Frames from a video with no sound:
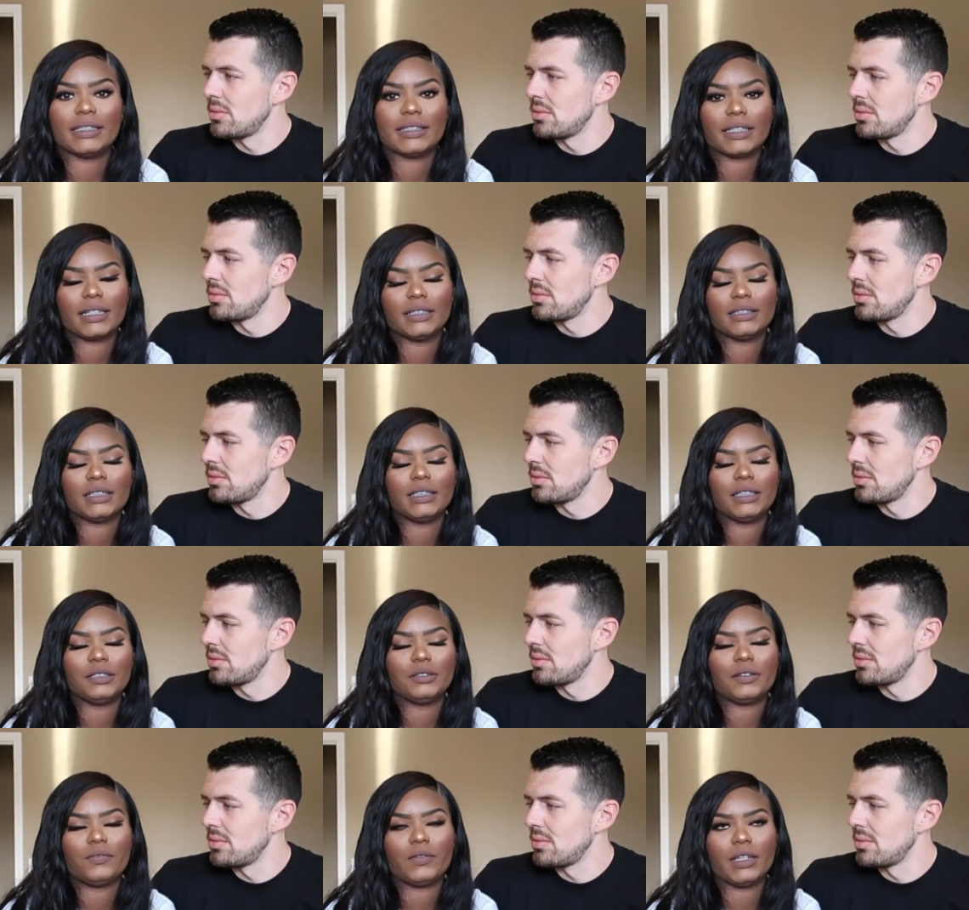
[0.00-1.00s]
Speaker 1: is to continue
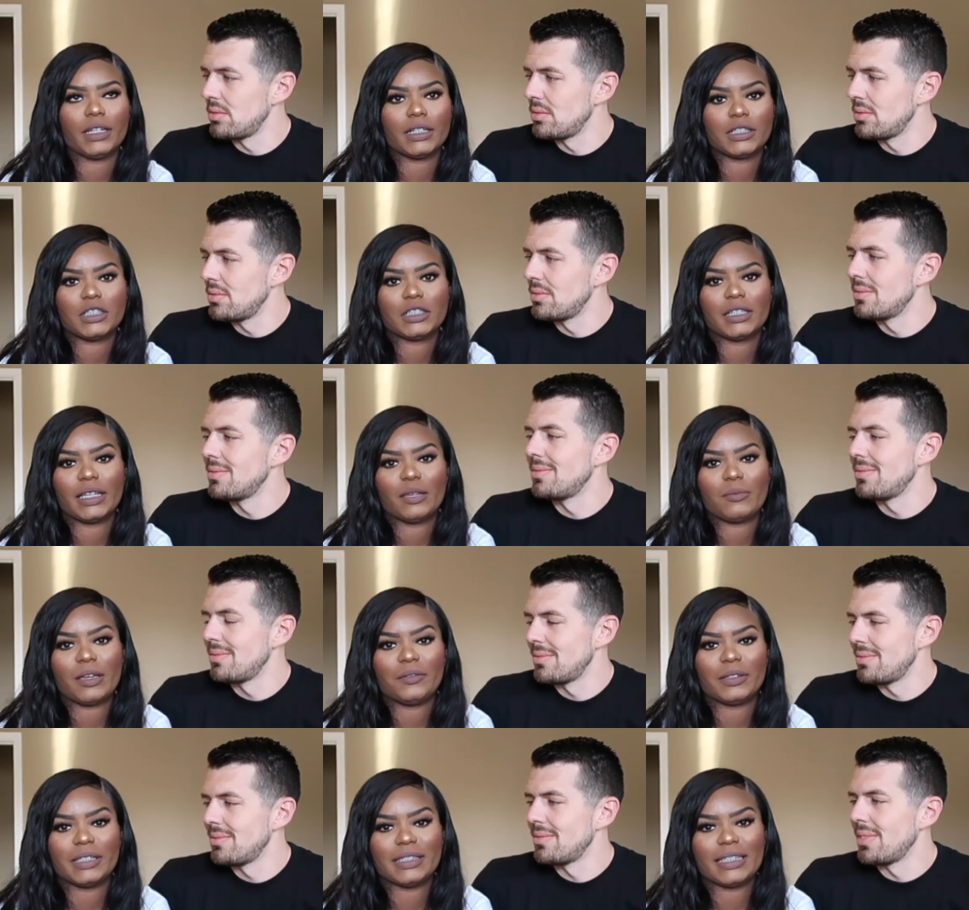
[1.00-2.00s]
to finish and get my real
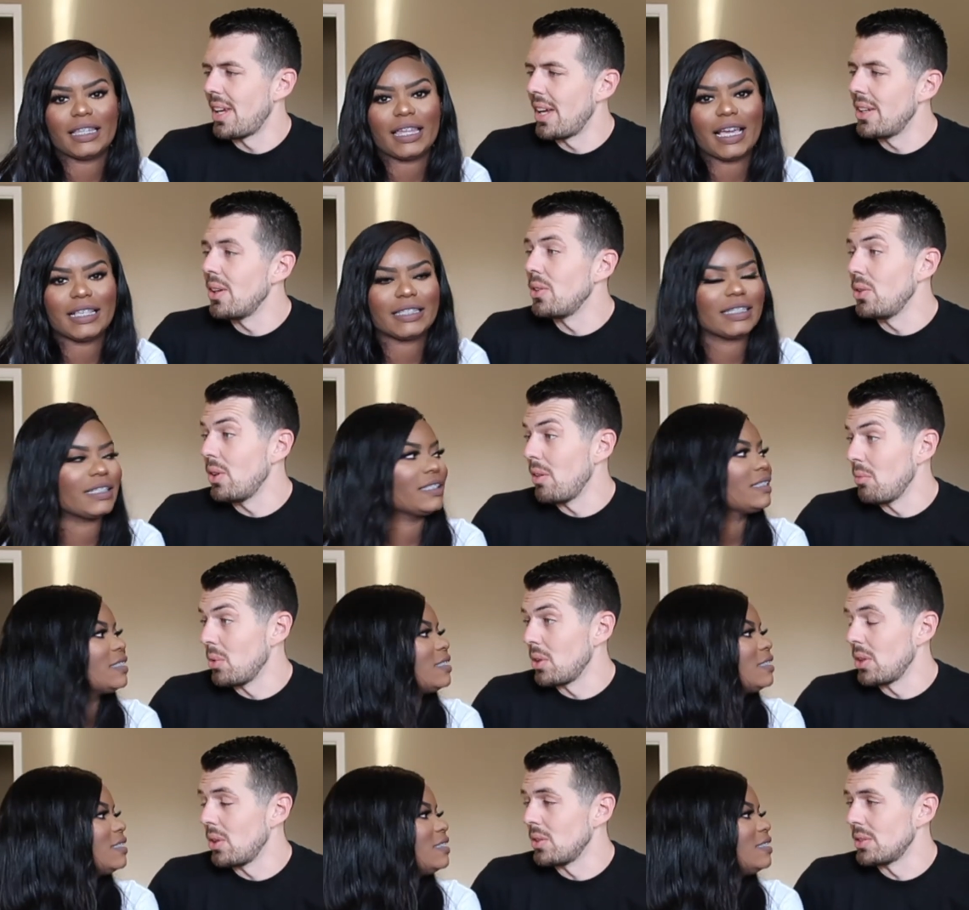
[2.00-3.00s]
estate. I know you have
Speaker 2: more
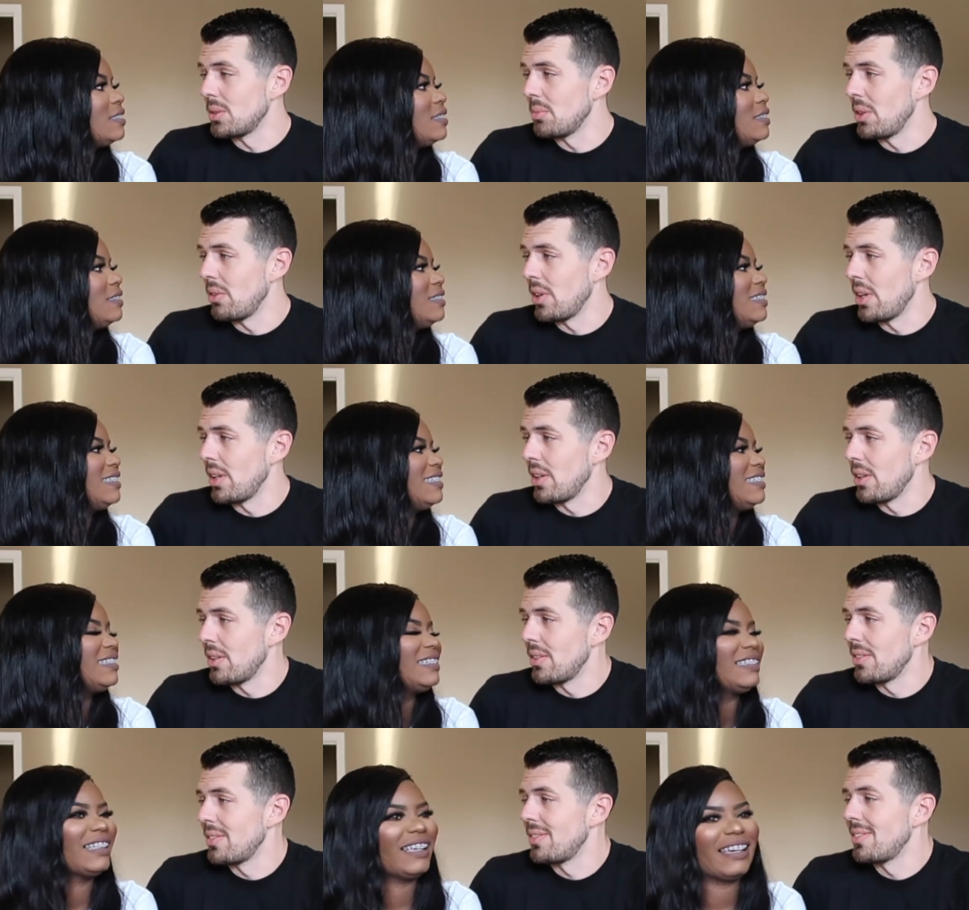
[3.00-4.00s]
goals than me right now.
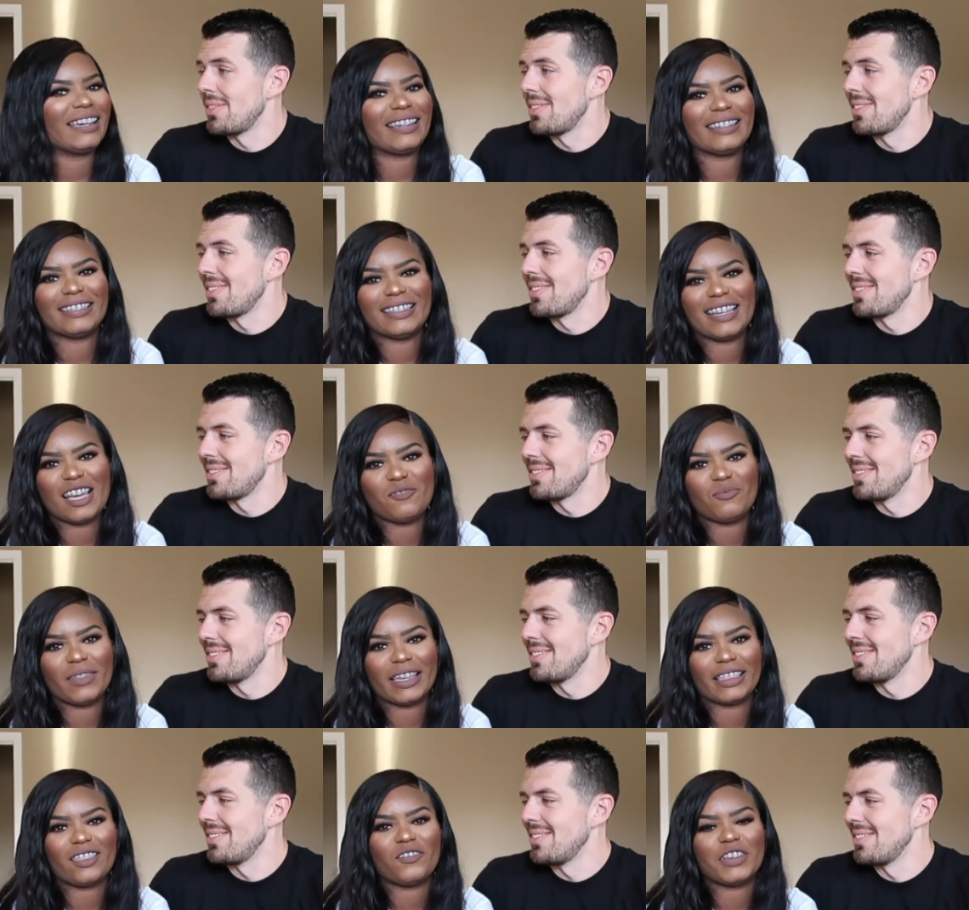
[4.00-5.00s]
Speaker 1: Yeah, I'm
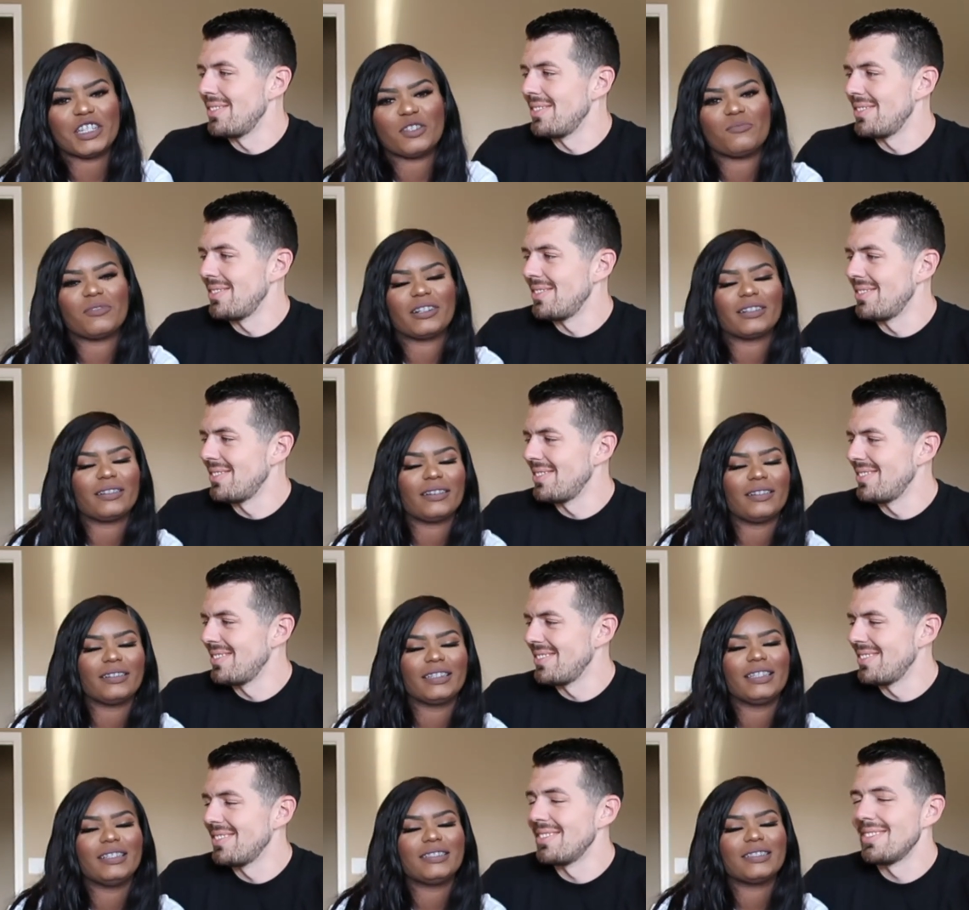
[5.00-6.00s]
like the vision board girl.
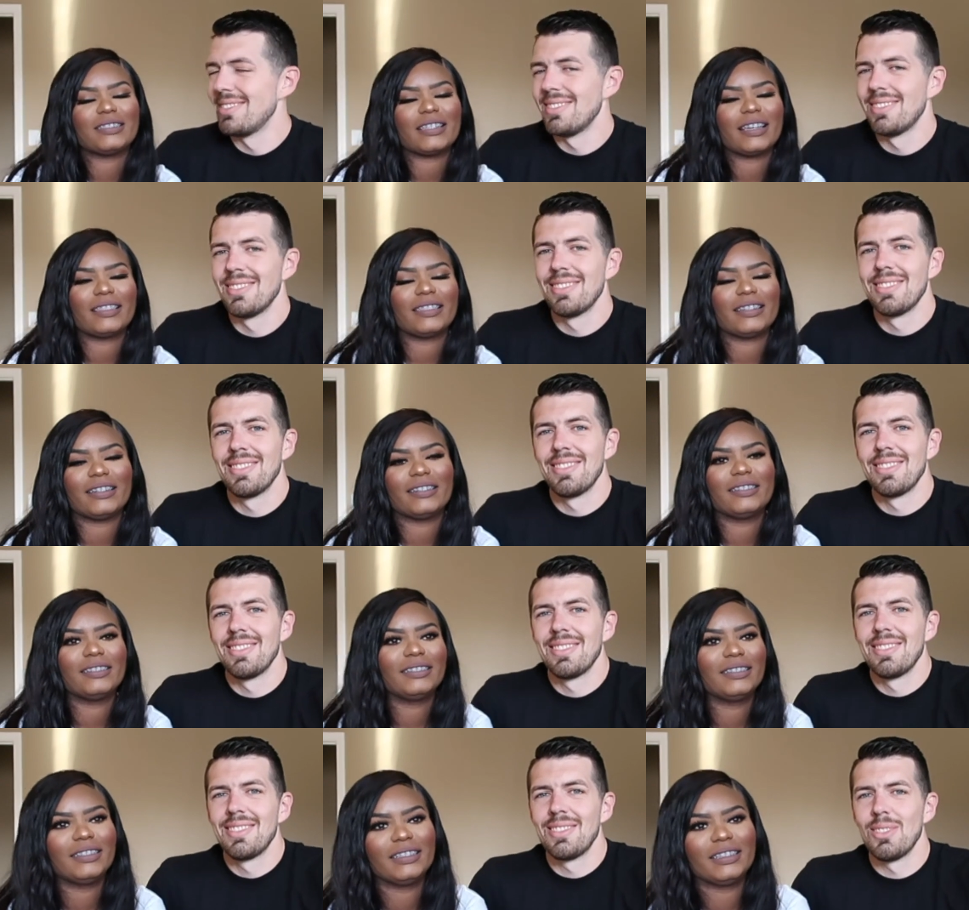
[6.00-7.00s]
He's just like
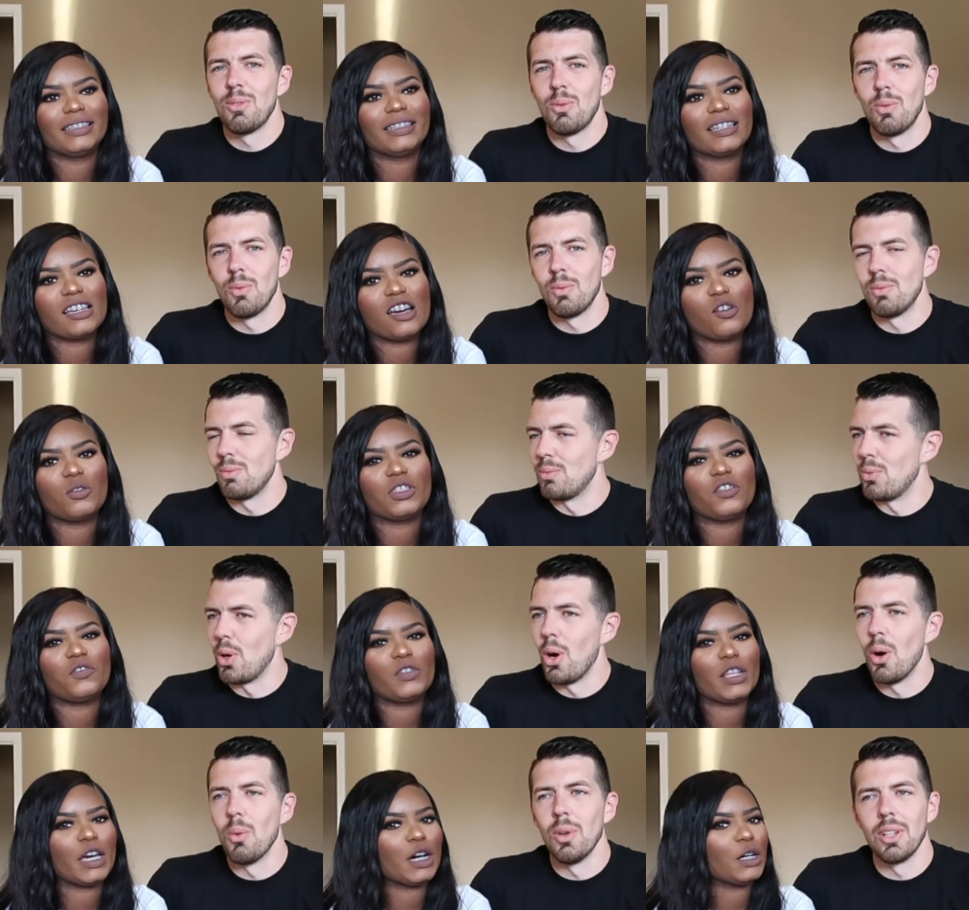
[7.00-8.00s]
the go with
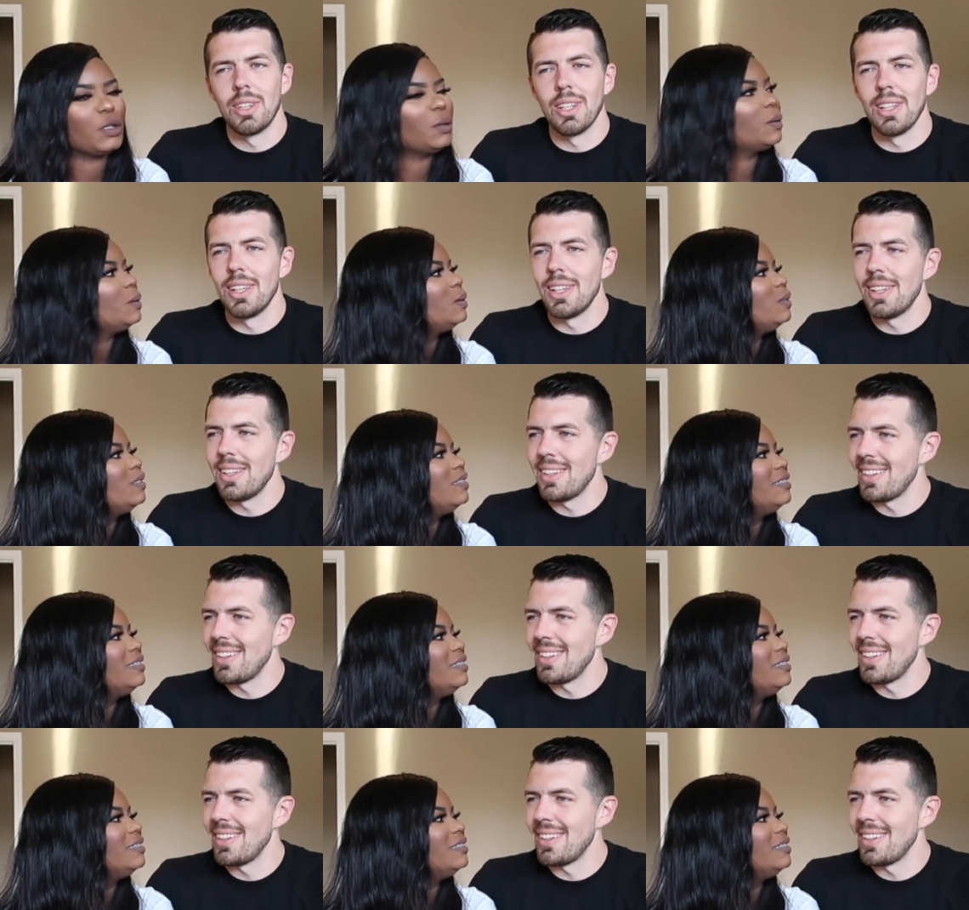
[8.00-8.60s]
Roll with it.